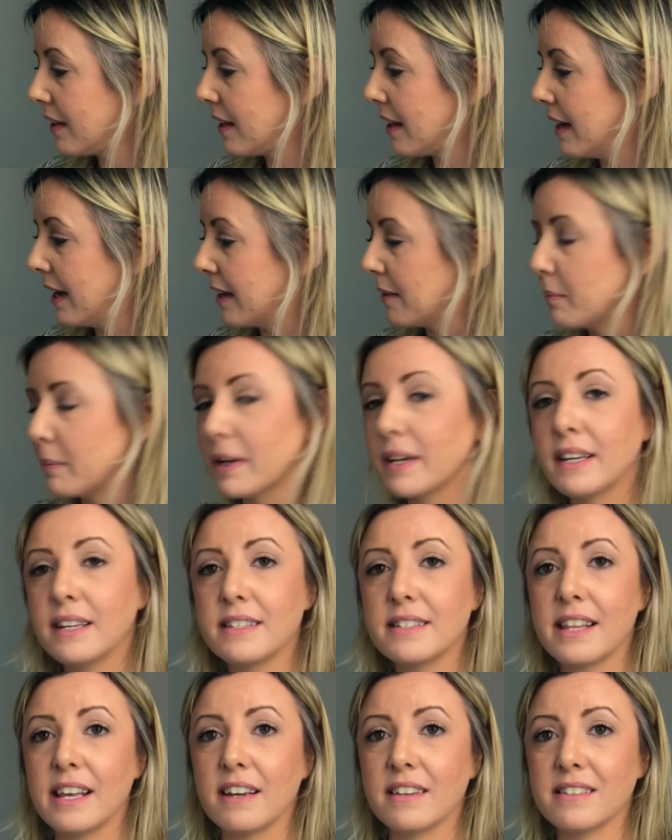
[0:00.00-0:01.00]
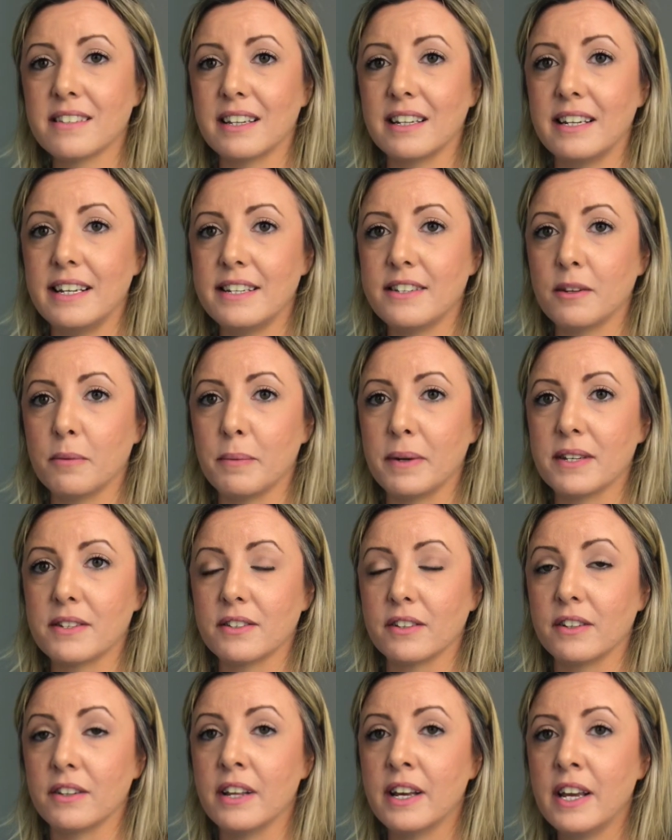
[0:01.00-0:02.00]
And because they are skeletal
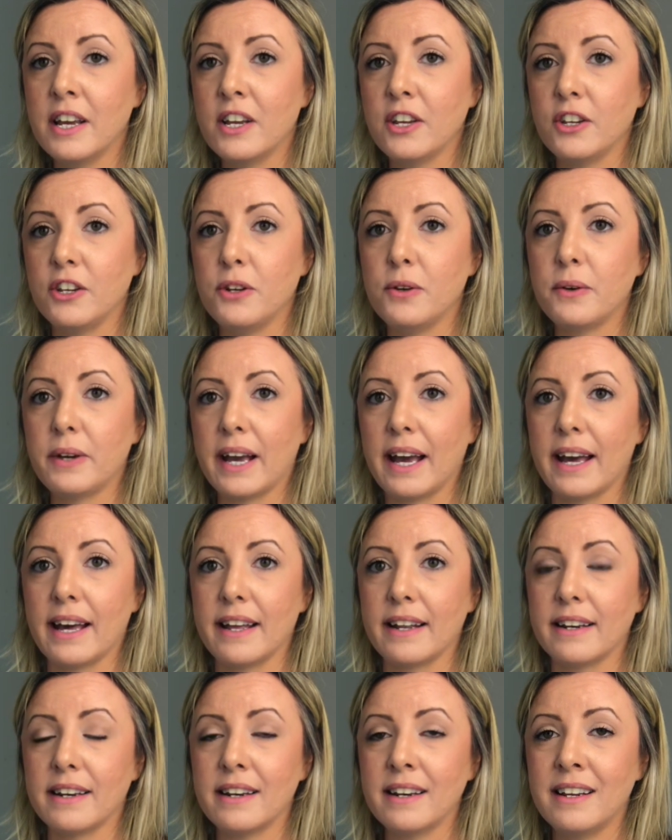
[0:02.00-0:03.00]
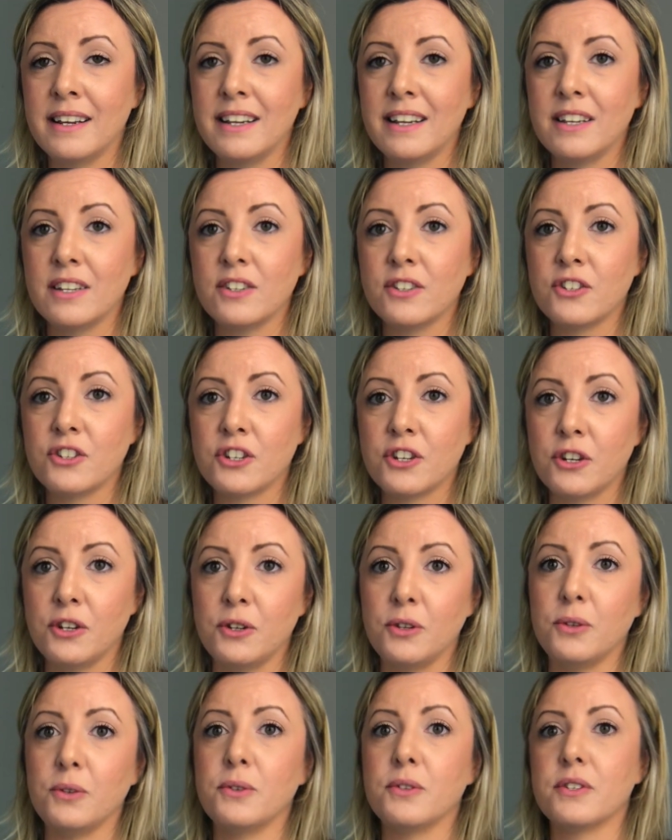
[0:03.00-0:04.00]
muscle, you can
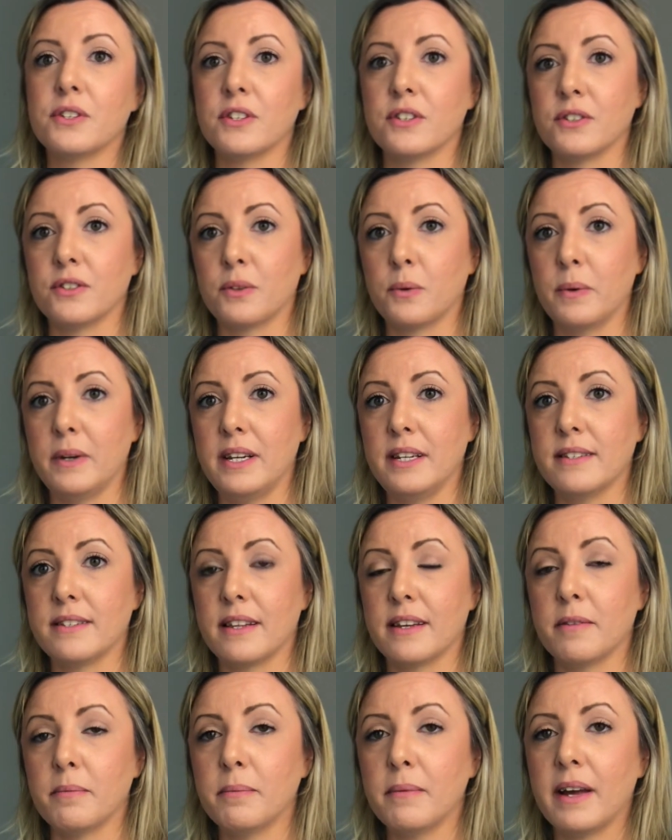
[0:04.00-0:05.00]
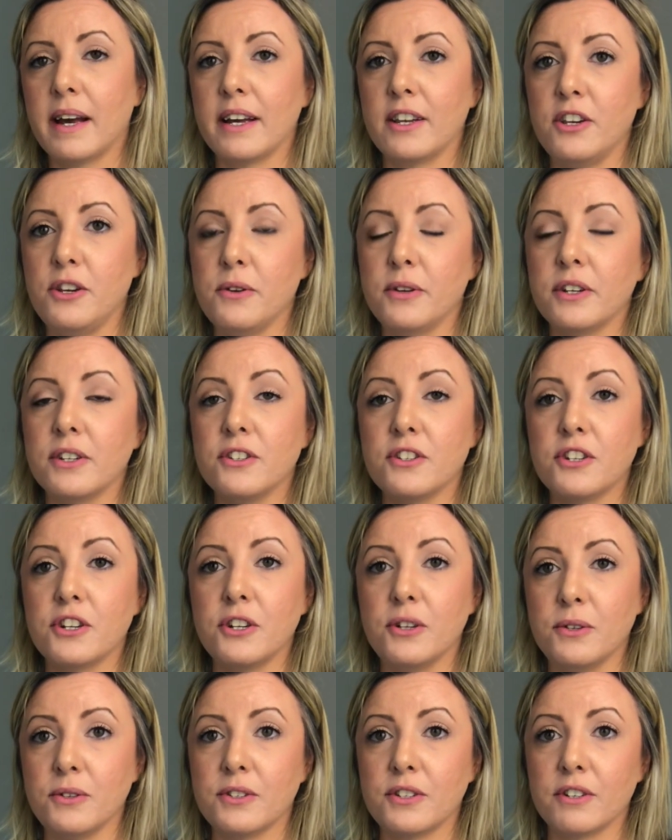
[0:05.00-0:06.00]
choose to squeeze them and you can
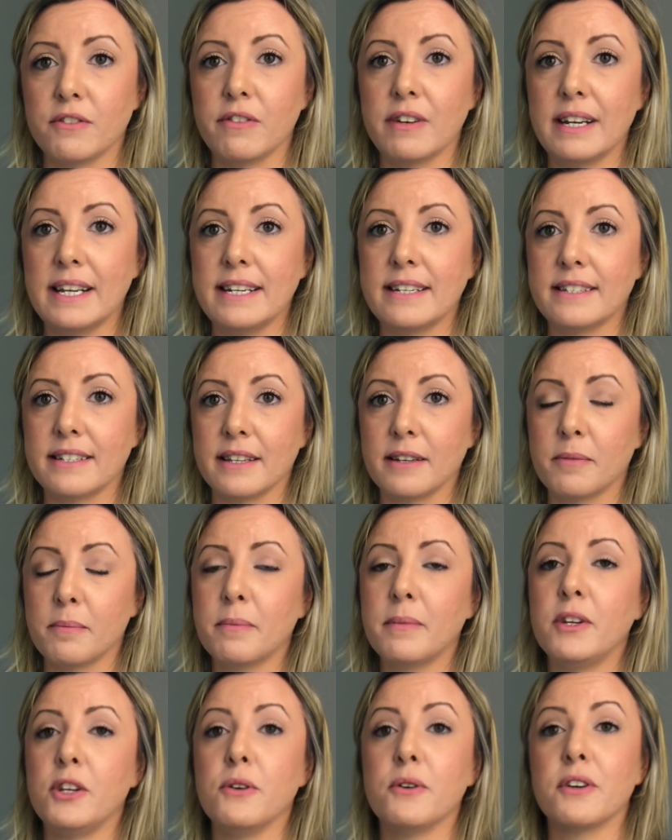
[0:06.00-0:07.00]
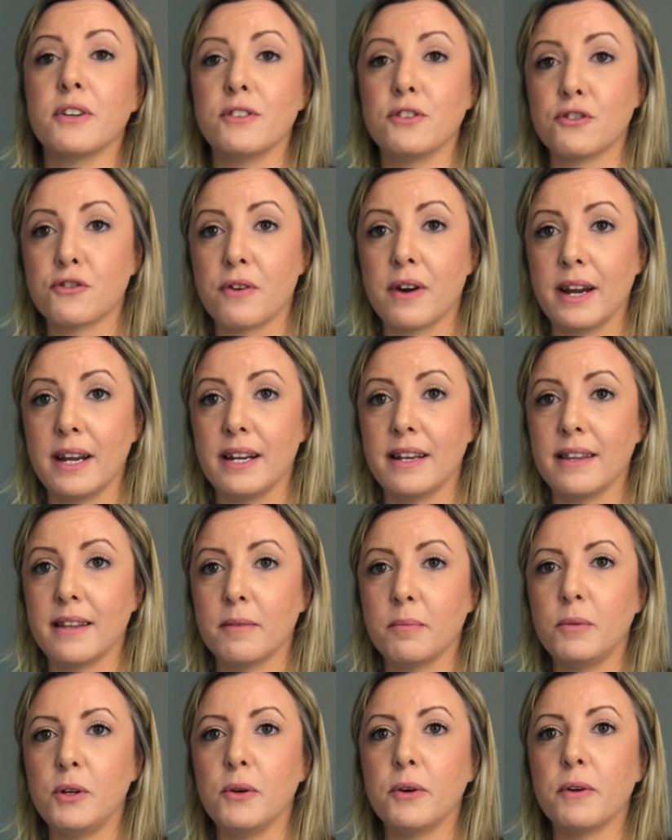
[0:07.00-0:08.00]
choose to release them, you can train
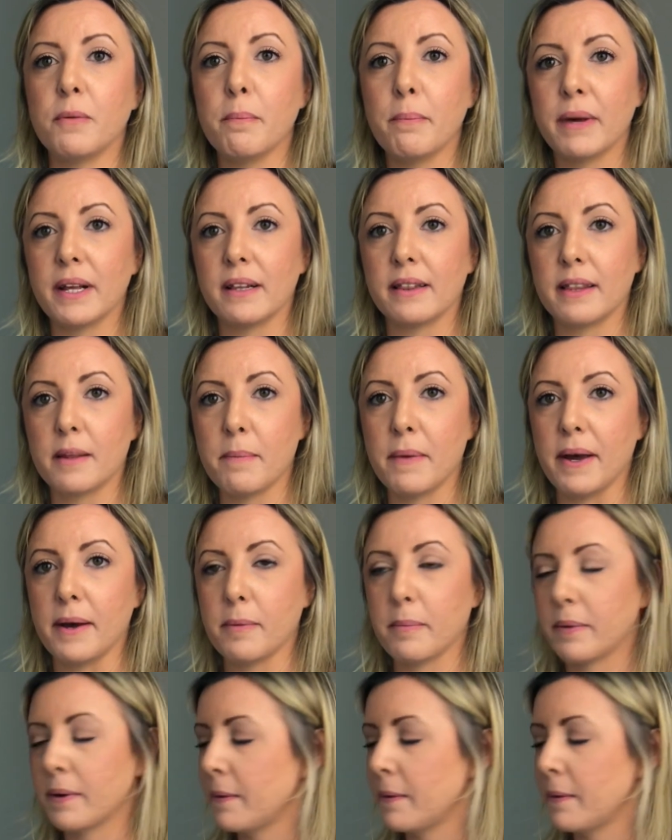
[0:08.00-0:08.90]
them, you can build them up.